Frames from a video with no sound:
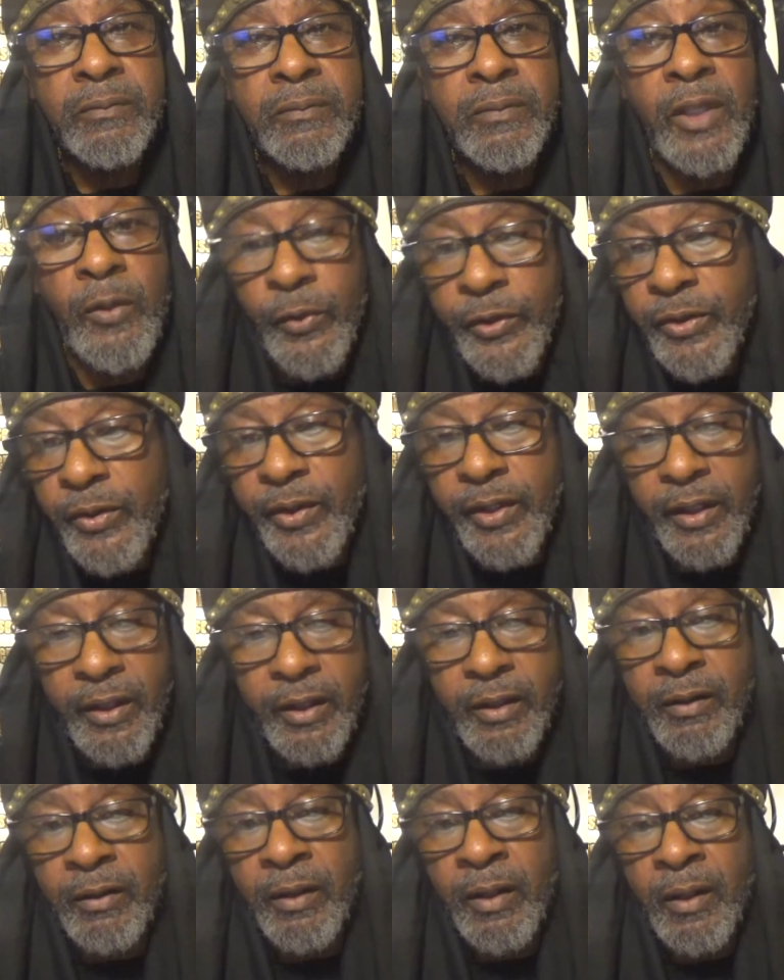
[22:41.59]
And when you
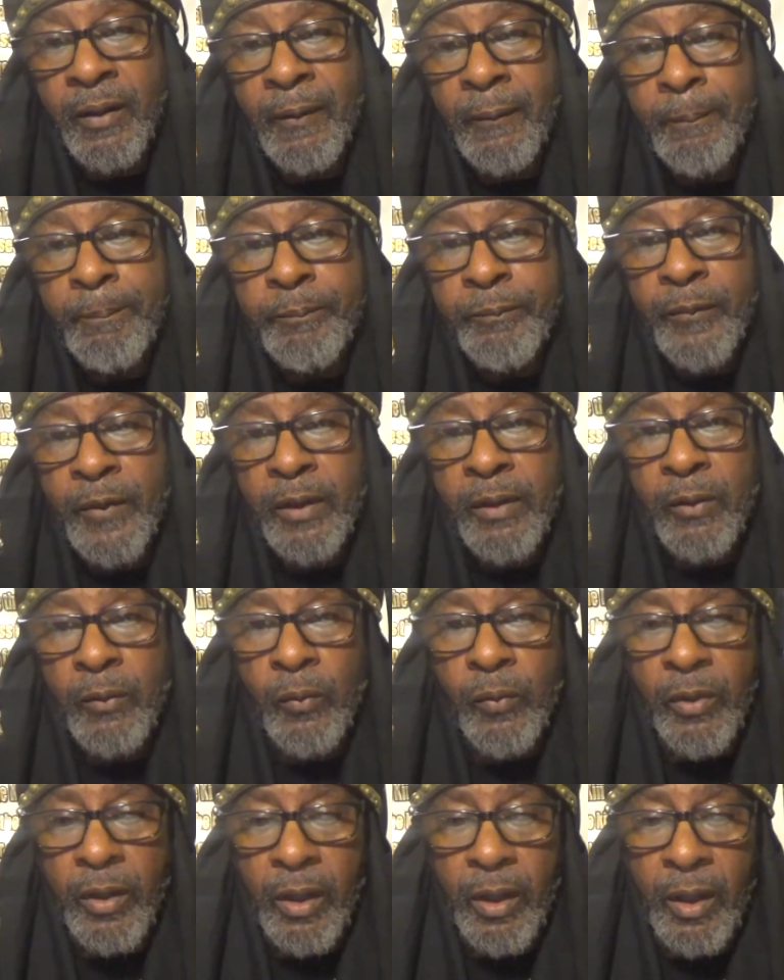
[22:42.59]
hear
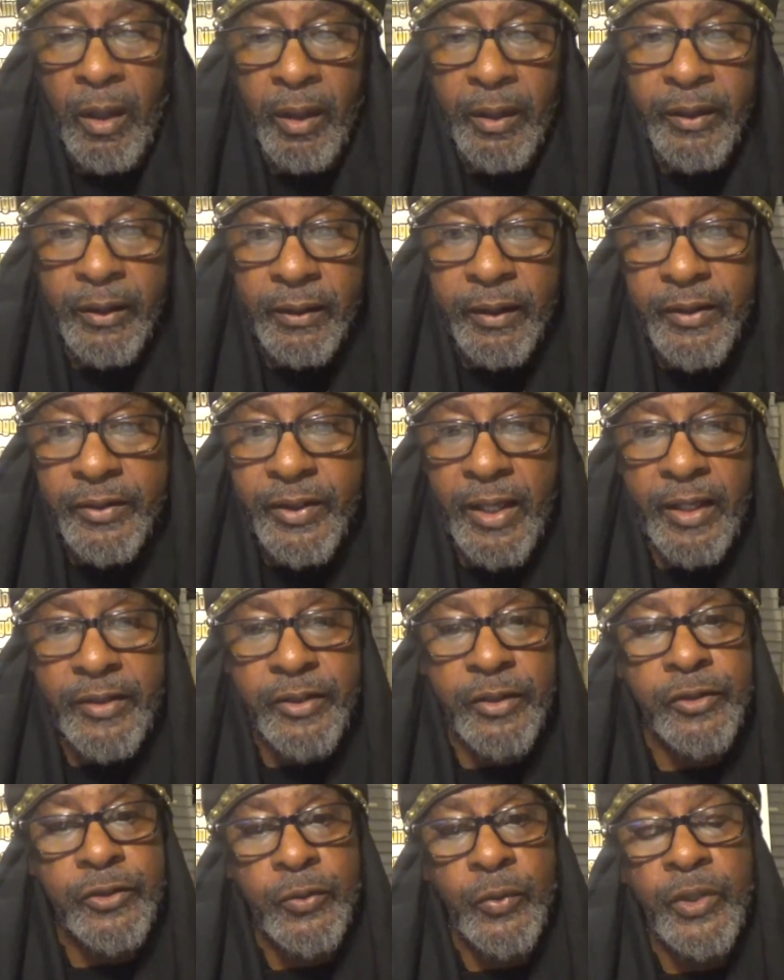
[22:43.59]
uh,
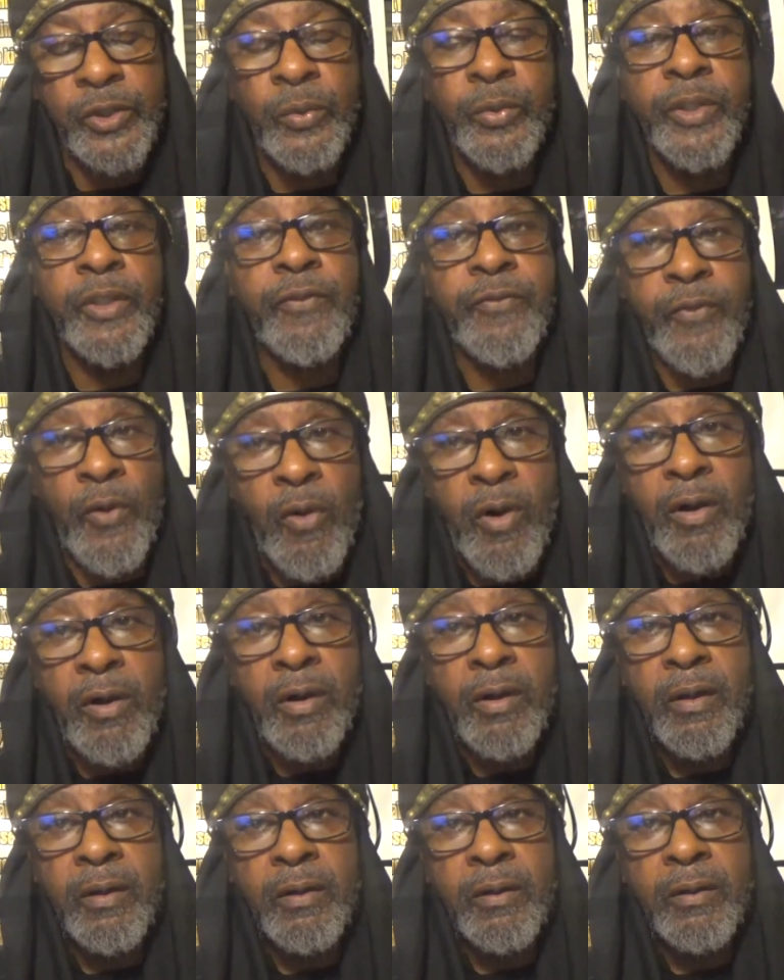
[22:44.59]
Ecclesiasticus 3.24,
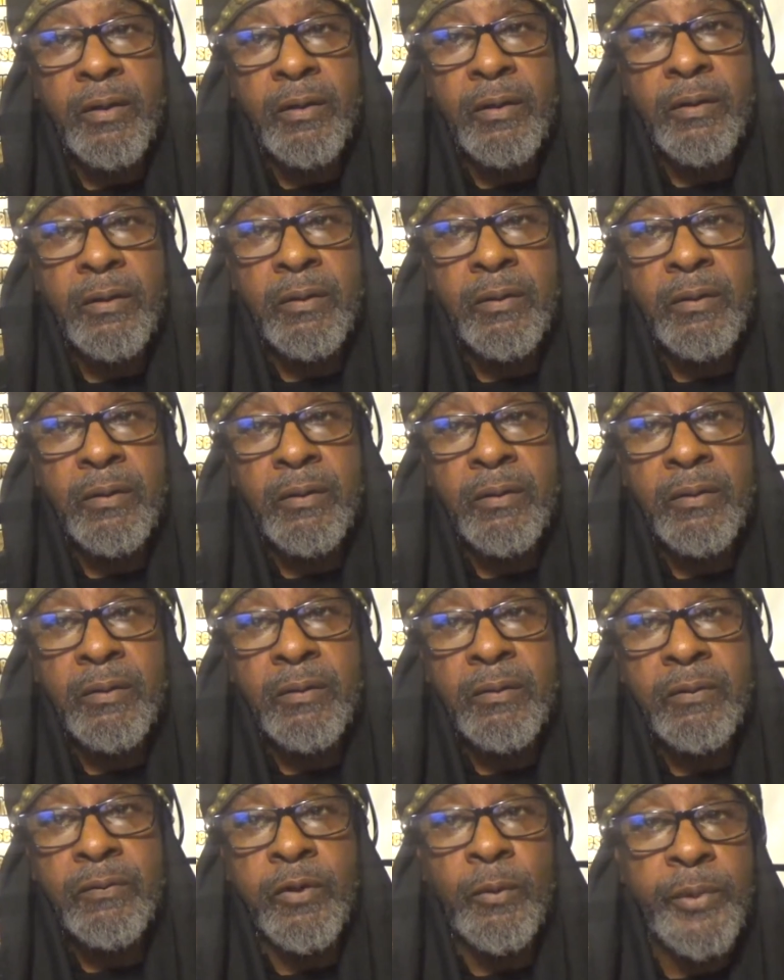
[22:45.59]

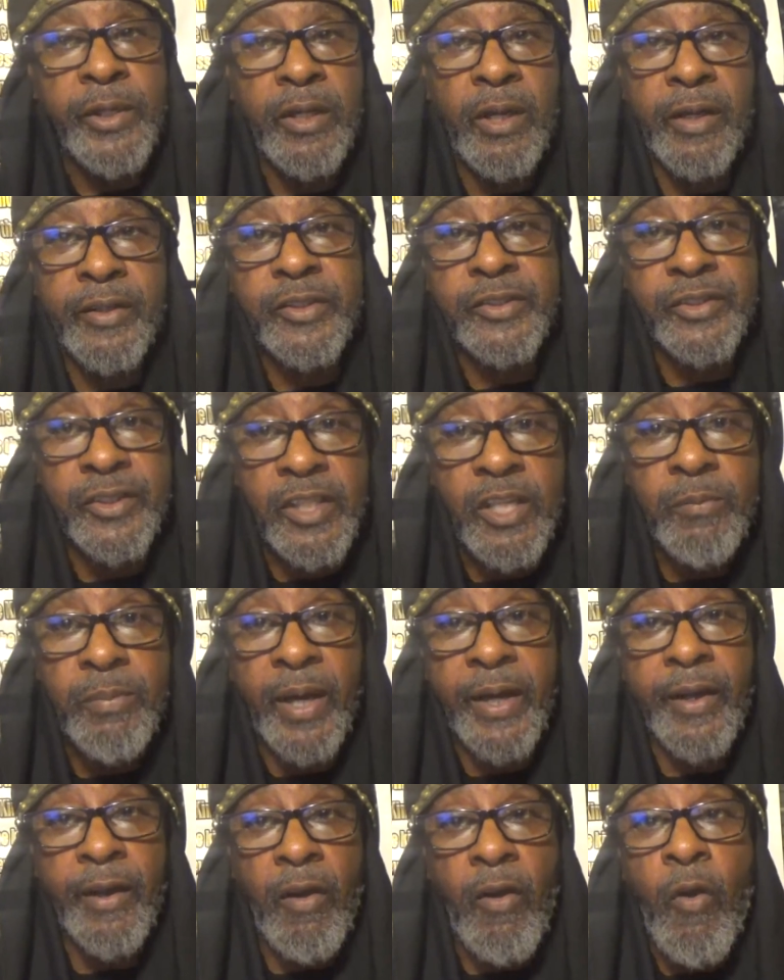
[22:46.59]
for many are deceived
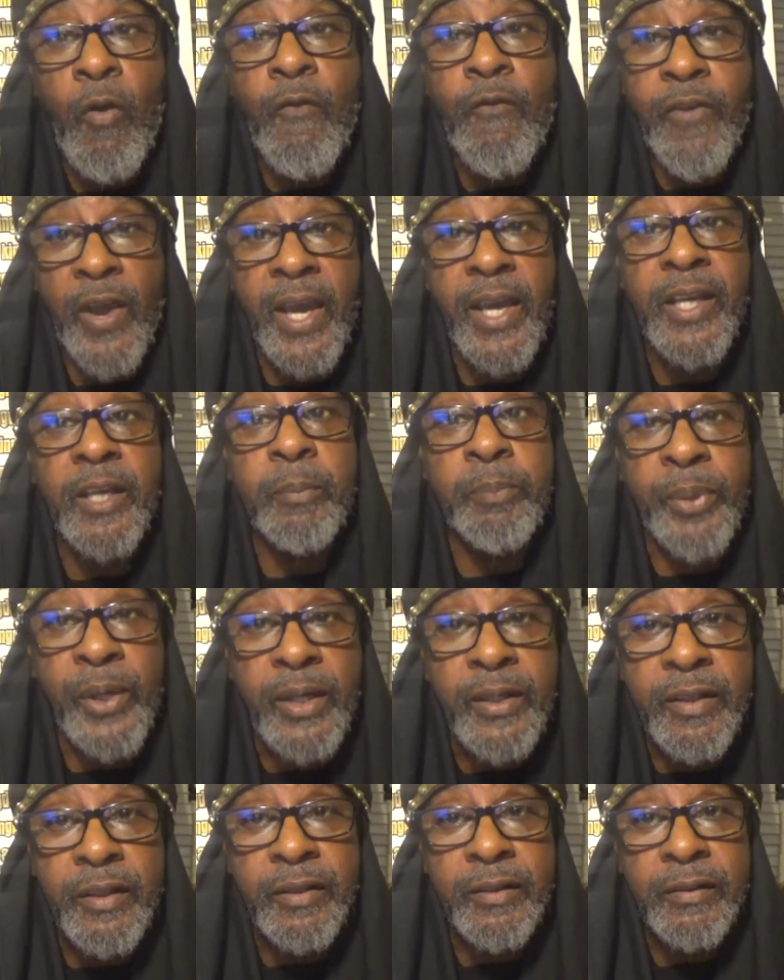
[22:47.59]
by their own vain
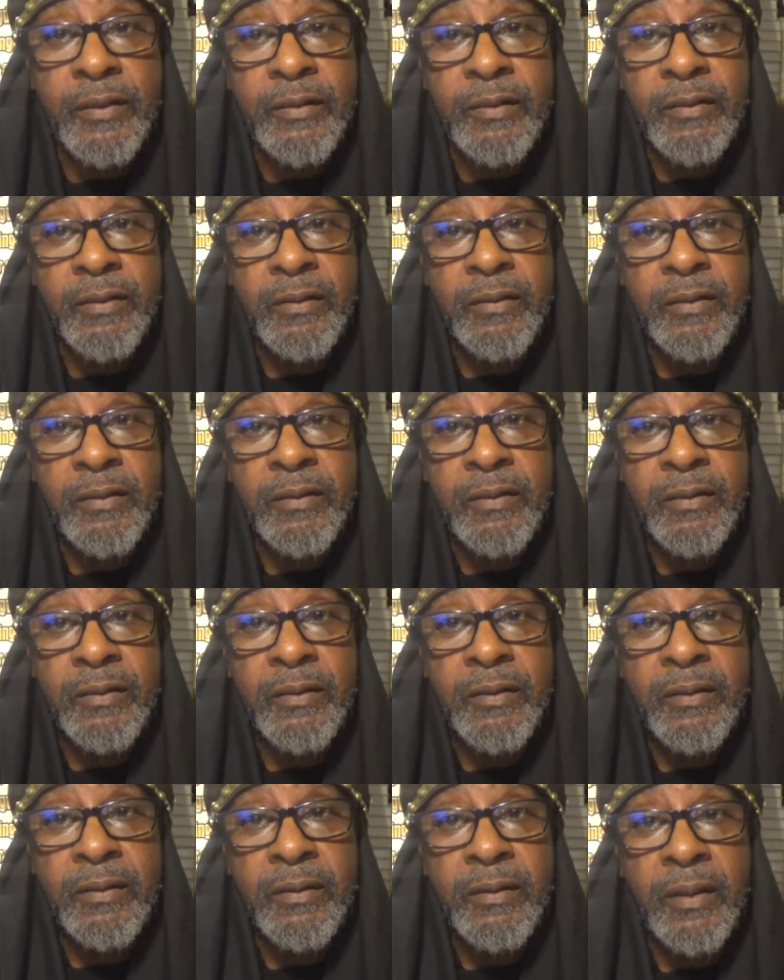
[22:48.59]
opinion,
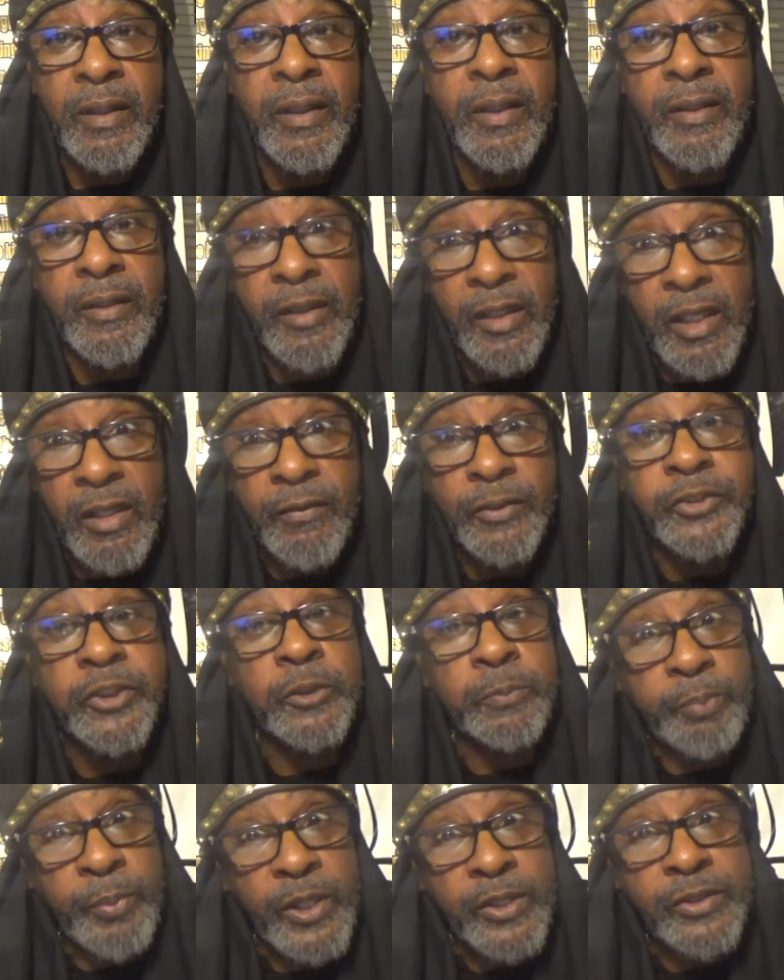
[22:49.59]
and an evil
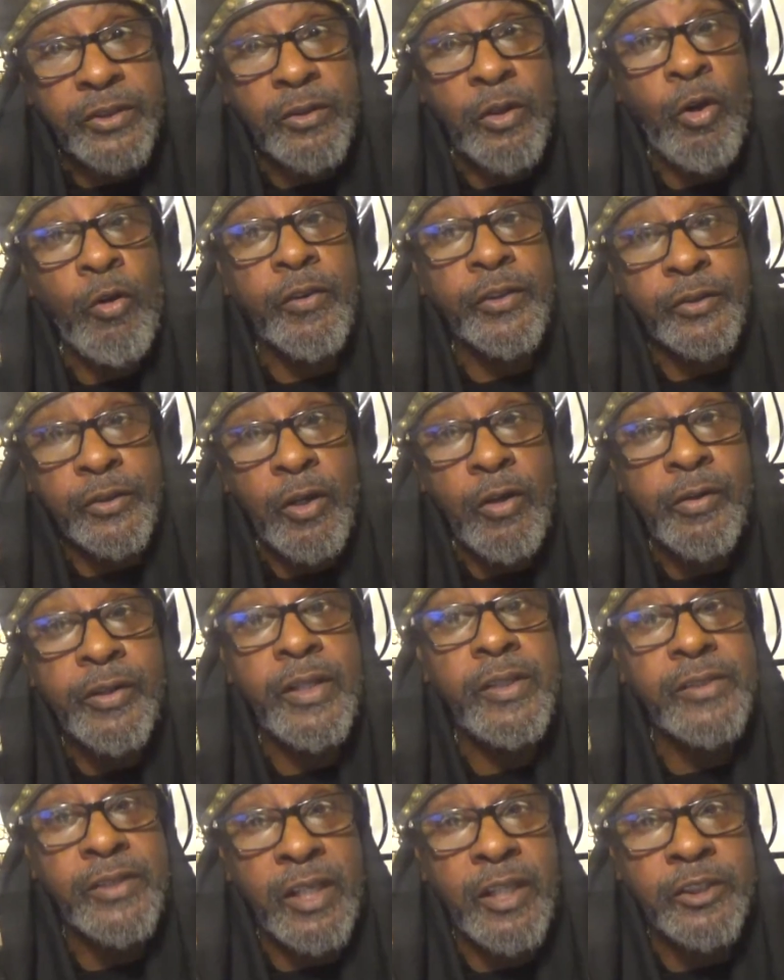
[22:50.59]
suspicion overthrowing
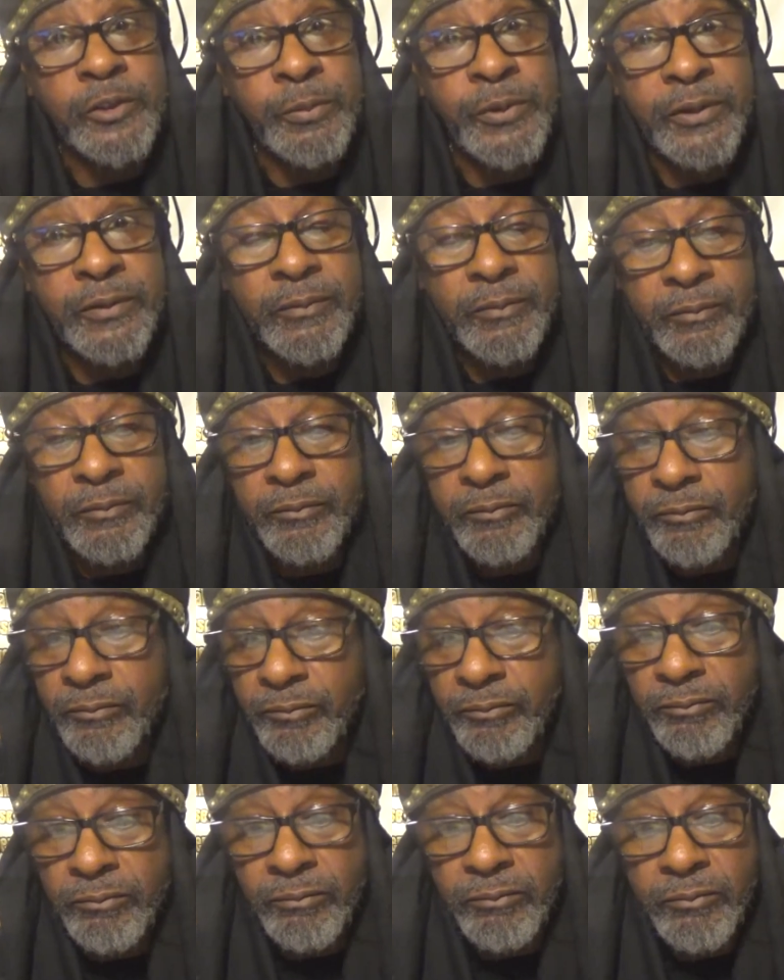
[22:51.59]
their judgment,
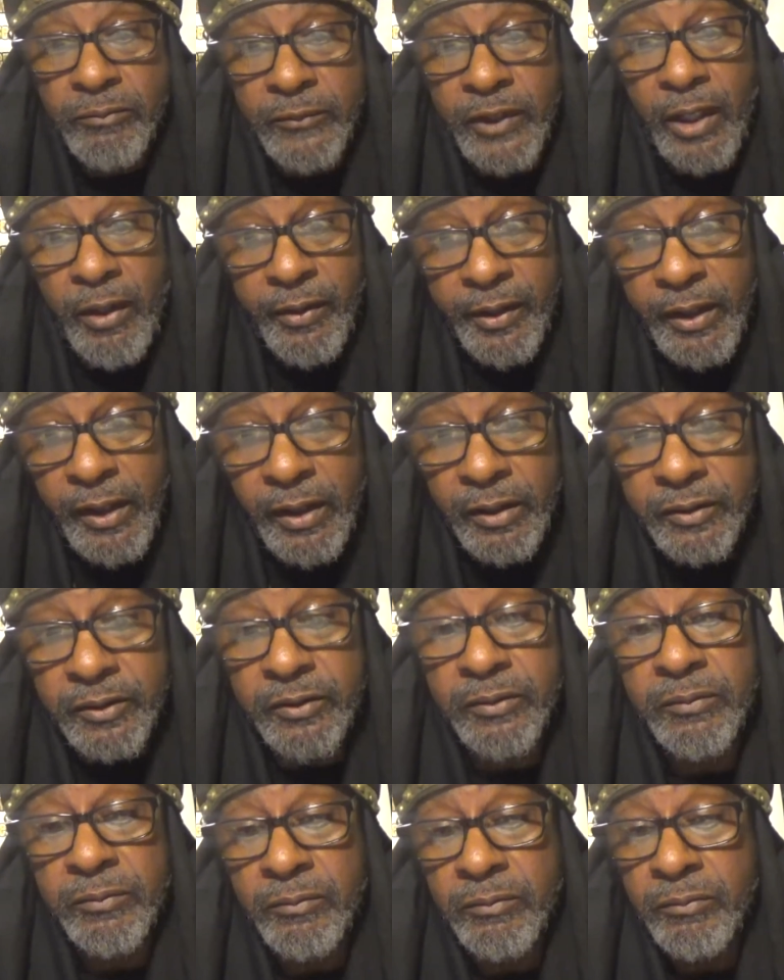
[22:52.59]
there it
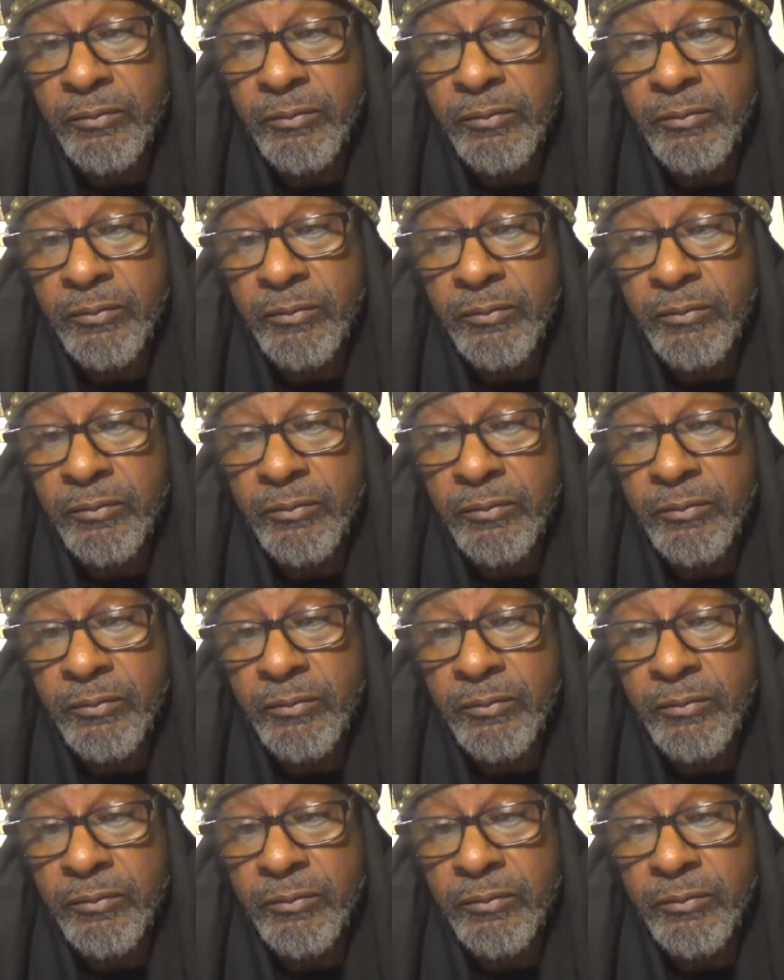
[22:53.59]
is.